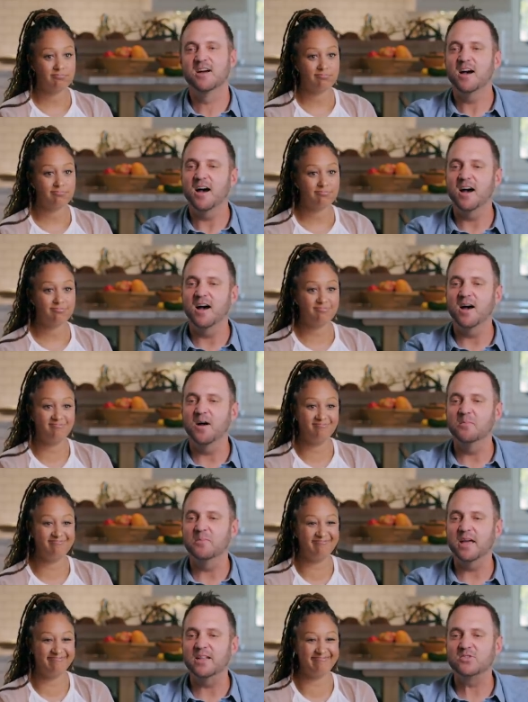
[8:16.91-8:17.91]

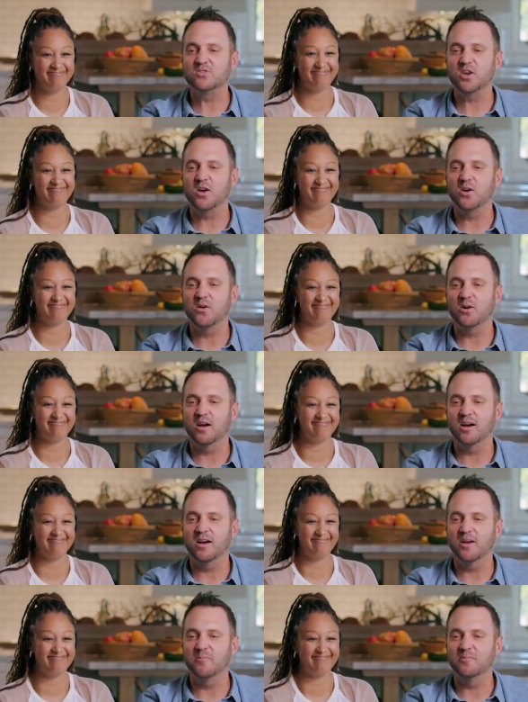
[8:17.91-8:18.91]
Speaker 1: Um, and so,
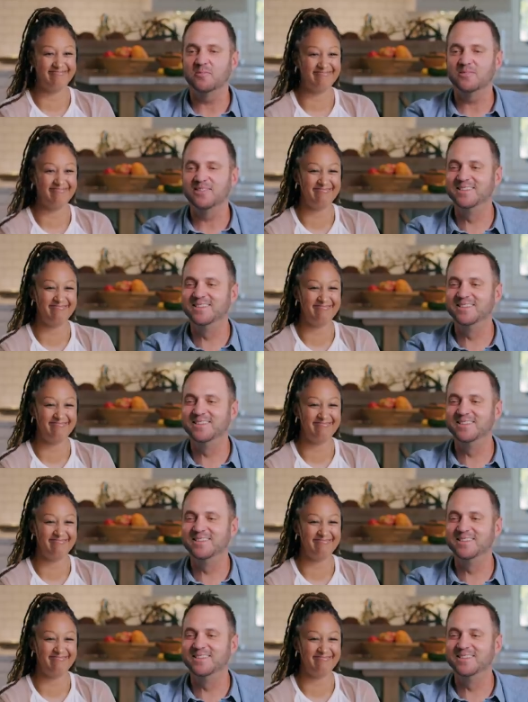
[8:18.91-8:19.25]
um,